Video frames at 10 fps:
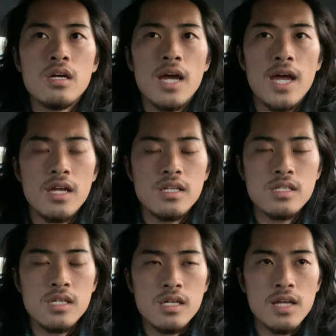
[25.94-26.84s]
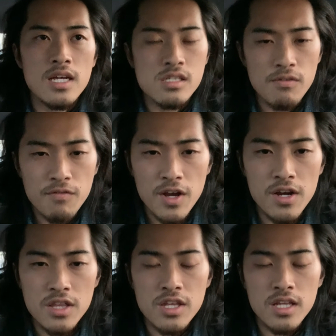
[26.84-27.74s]
And that is a
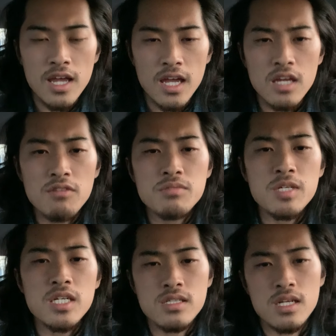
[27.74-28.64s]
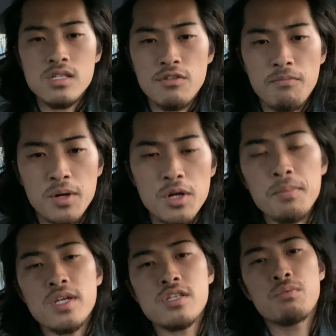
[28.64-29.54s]
very thing that gives me a sense of
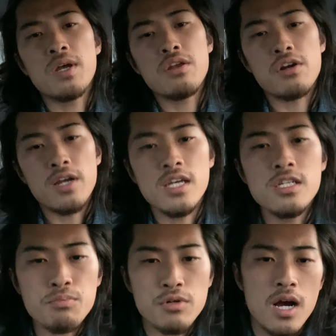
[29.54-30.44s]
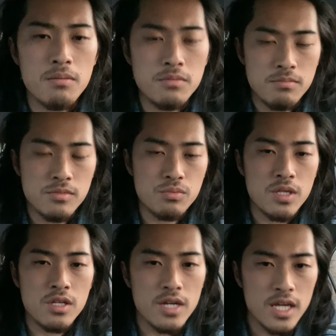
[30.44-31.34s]
purpose when there is problems,
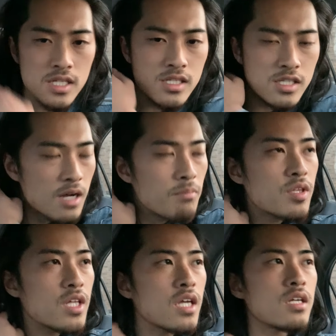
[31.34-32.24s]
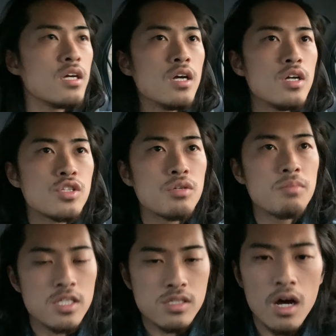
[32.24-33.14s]
when there is something to
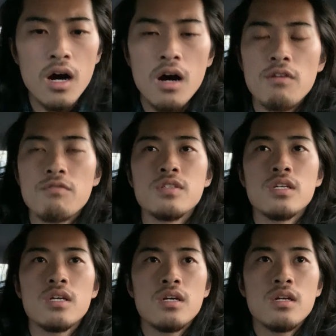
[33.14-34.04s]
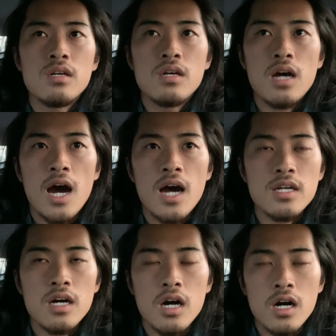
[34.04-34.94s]
be solved
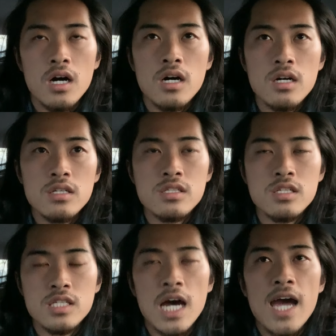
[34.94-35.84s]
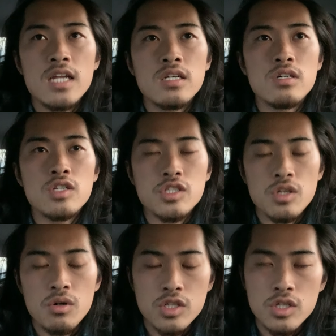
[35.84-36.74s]
on a societal,
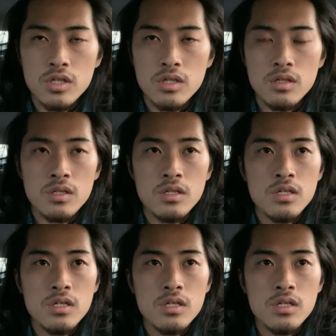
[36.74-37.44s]
social,